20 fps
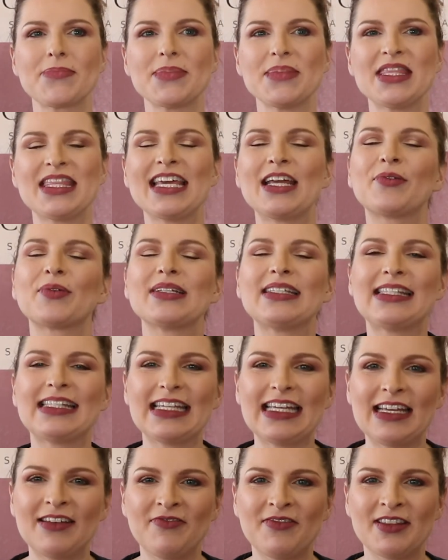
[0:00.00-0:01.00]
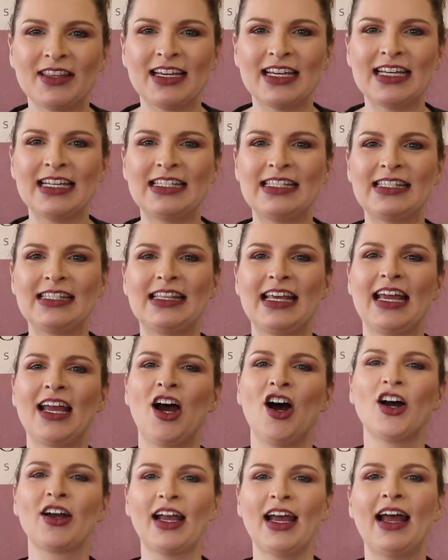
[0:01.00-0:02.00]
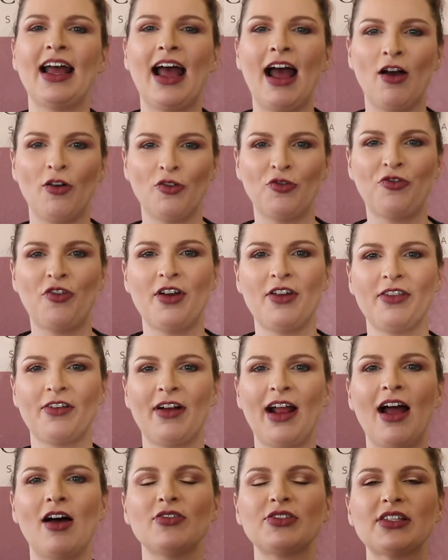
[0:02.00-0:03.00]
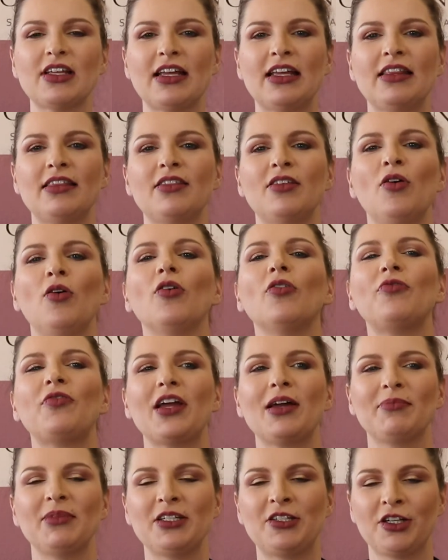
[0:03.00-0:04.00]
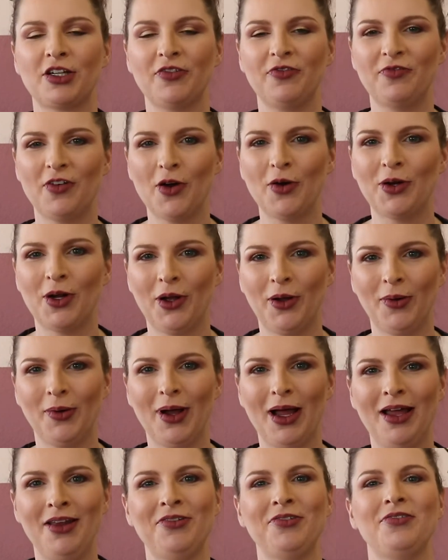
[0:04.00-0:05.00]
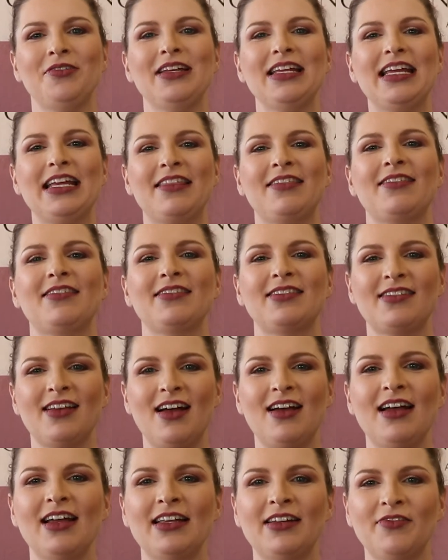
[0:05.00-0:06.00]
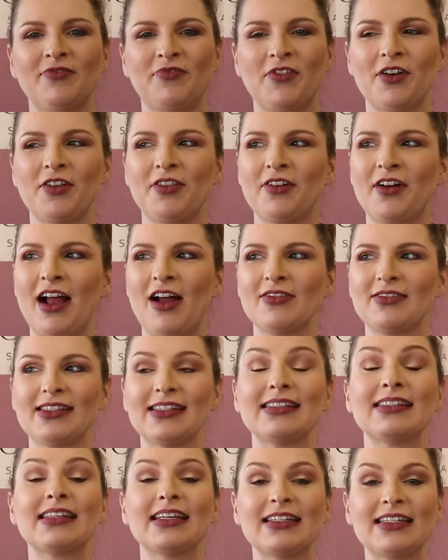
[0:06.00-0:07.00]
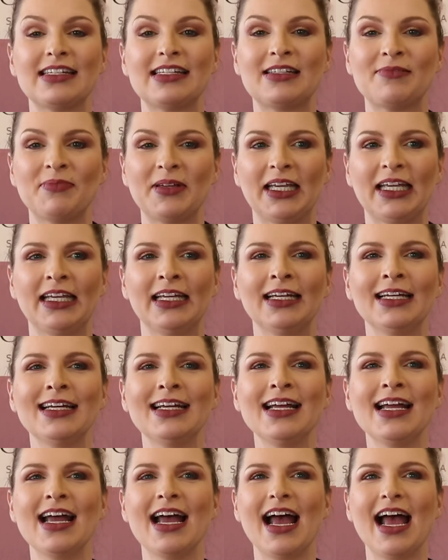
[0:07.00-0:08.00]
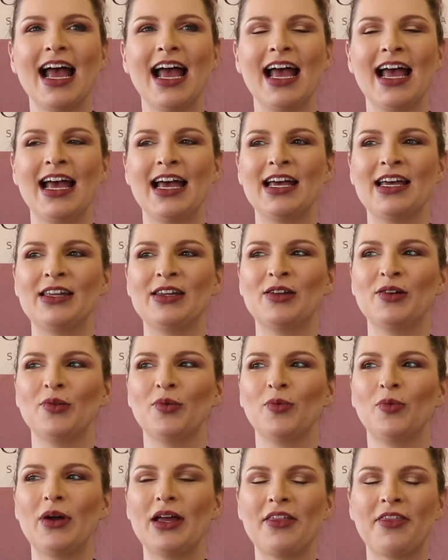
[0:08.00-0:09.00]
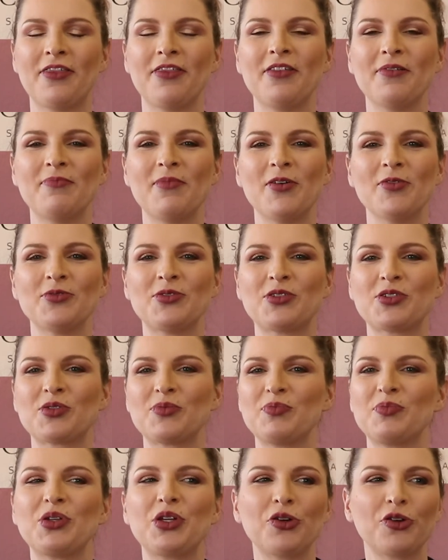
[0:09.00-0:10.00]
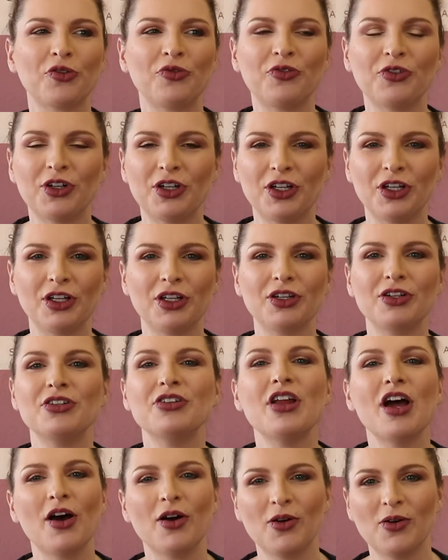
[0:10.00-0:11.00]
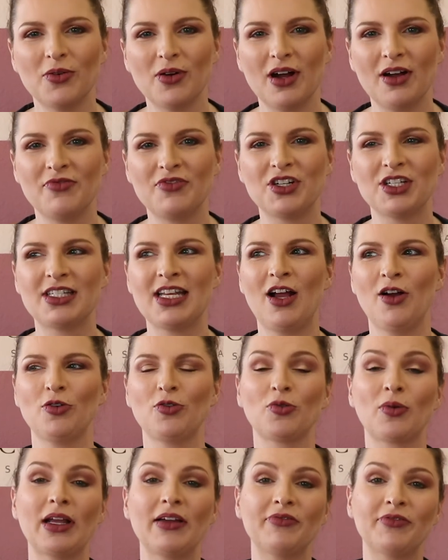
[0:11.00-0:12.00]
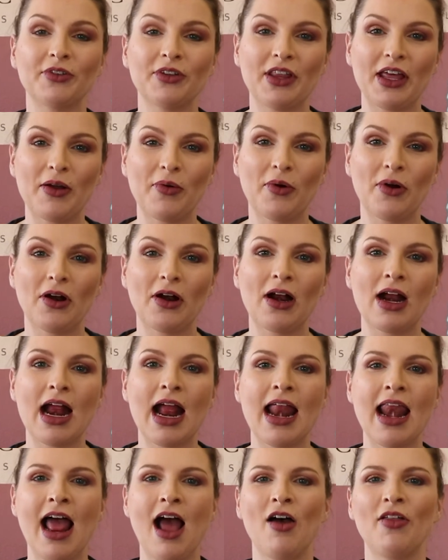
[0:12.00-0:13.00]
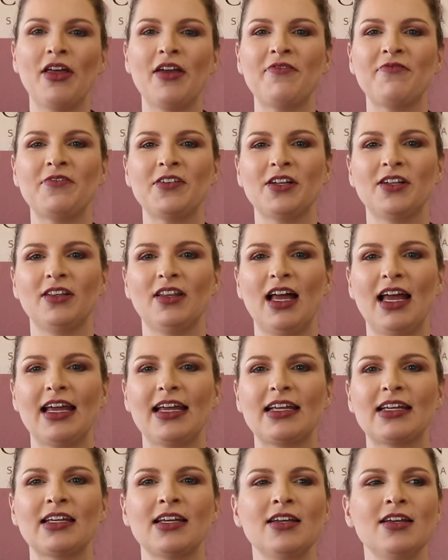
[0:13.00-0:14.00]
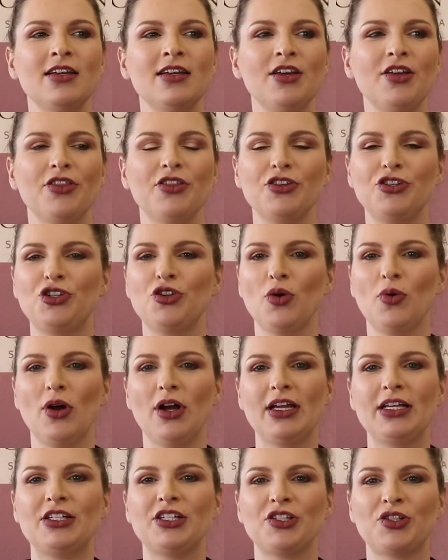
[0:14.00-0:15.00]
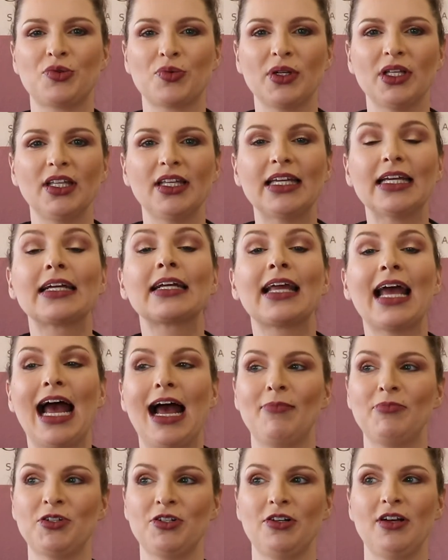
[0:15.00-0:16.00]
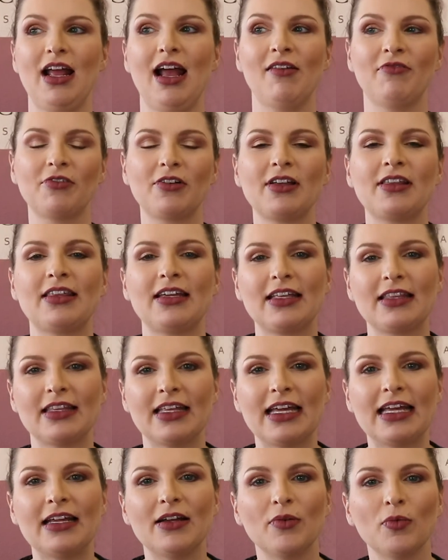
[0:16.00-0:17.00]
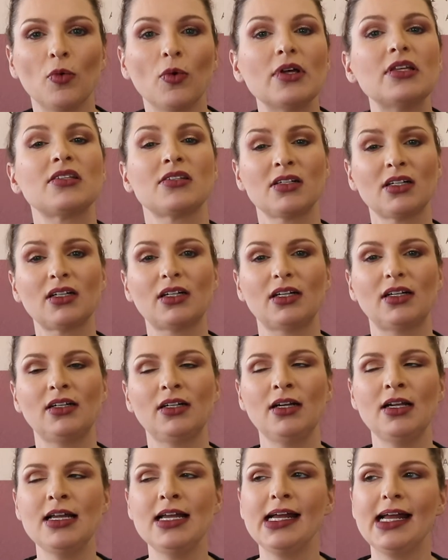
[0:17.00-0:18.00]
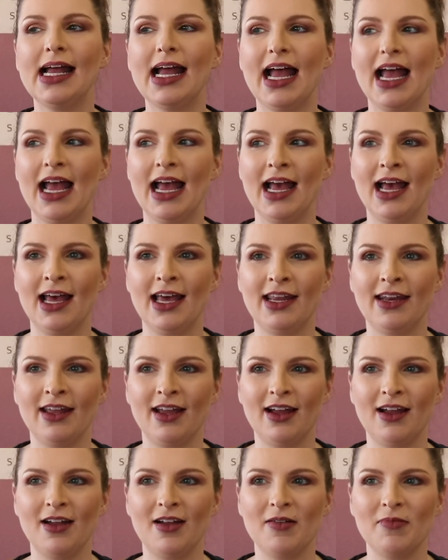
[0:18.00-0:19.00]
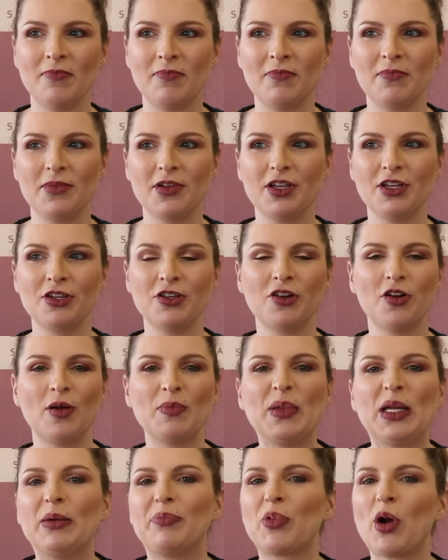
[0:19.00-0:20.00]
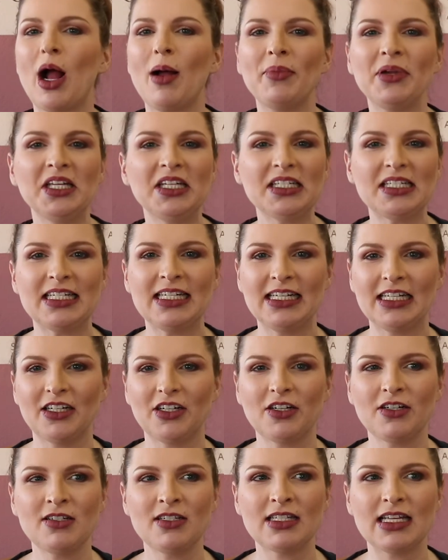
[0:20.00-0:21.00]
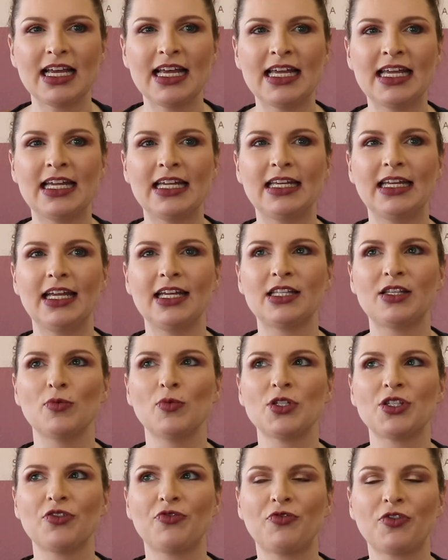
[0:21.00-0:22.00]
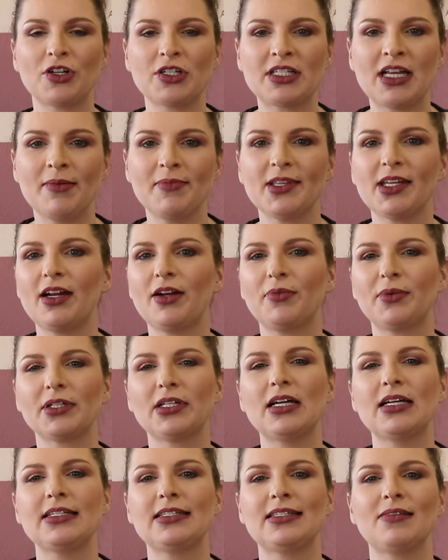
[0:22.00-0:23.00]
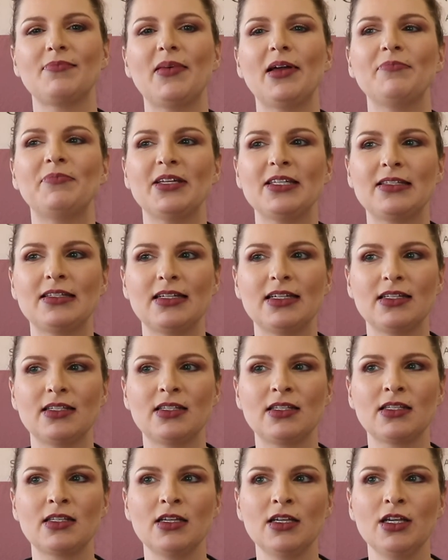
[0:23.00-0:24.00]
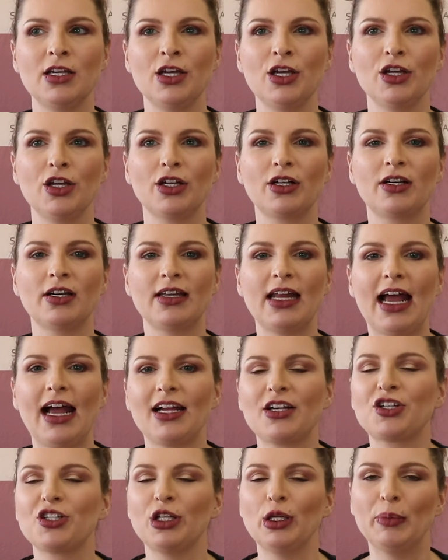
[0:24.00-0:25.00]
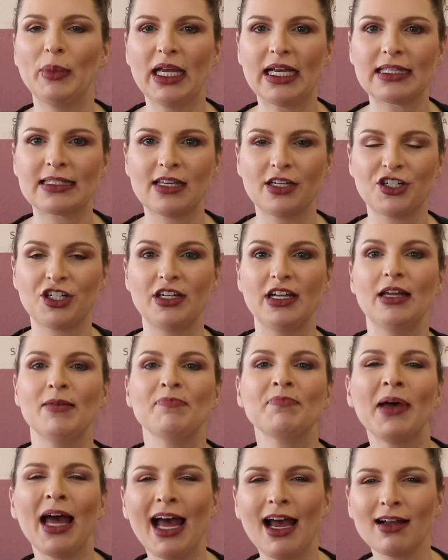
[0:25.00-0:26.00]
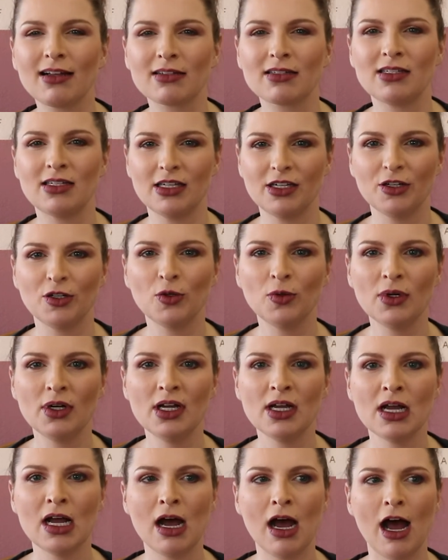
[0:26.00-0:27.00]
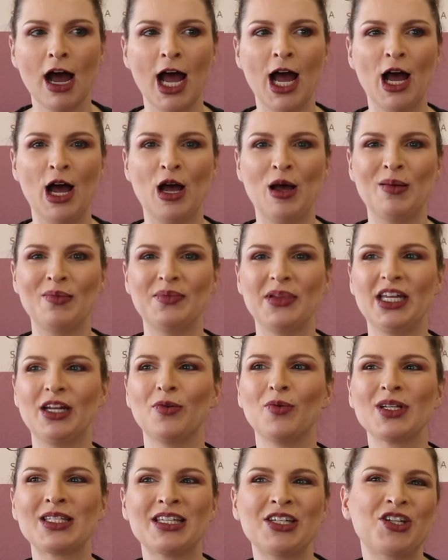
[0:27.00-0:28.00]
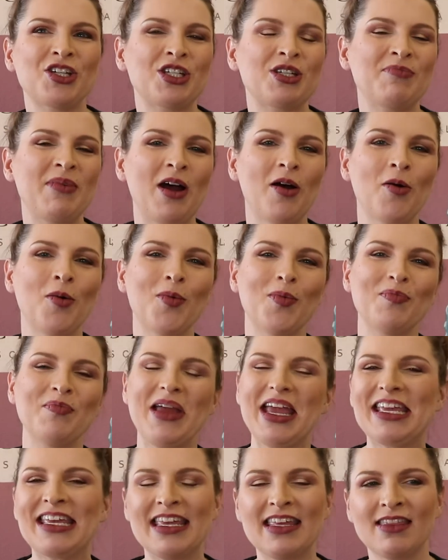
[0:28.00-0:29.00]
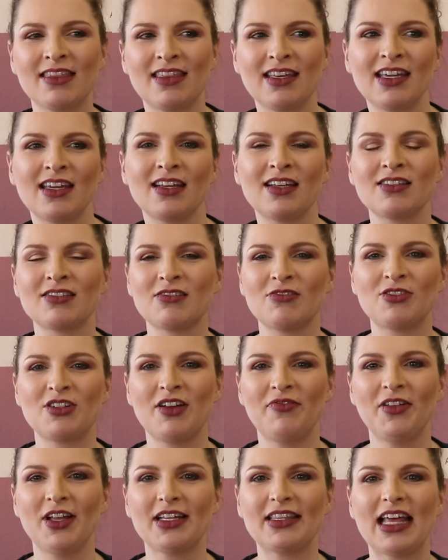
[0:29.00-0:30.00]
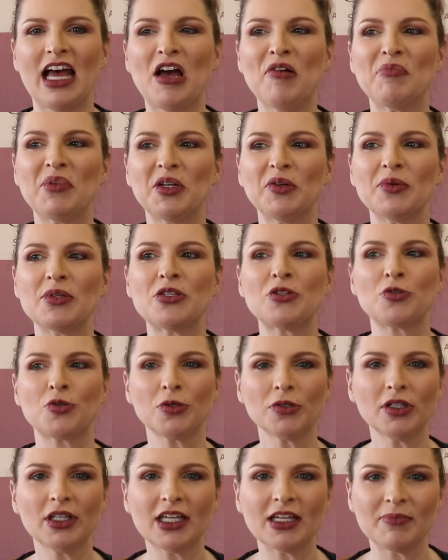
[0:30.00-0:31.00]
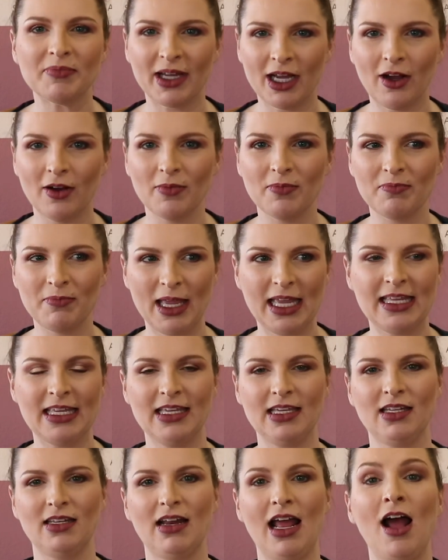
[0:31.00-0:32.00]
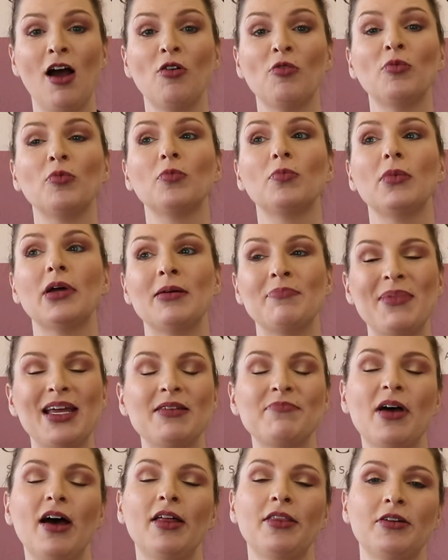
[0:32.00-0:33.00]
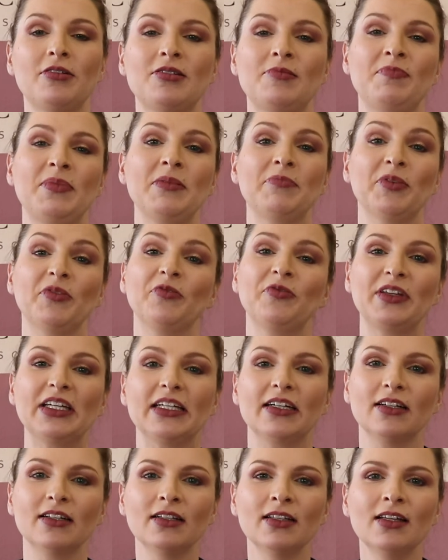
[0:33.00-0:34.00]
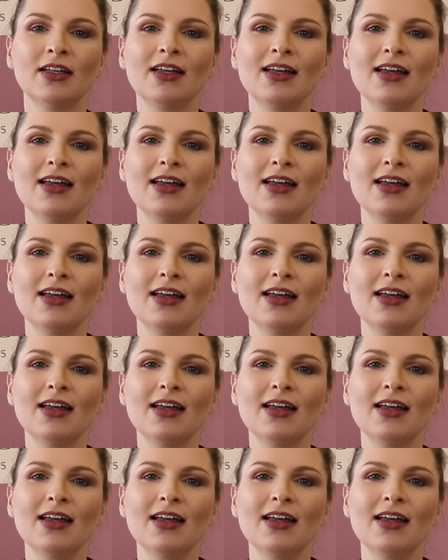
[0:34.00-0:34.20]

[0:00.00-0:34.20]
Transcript: They received this, they hung it out in front of their house, and the whole family took a photo underneath the sign in front of their house and sent it to me. And with the most beautiful note of just how grateful they were and how they feel like the joy just really encaptured everything that was her. And, you know, I mean, it brought me to tears, and it was the first time that I realized that my business could actually make such an impact too. And it wasn't just about making things or stuff like that, but it was truly about making how it made other people feel.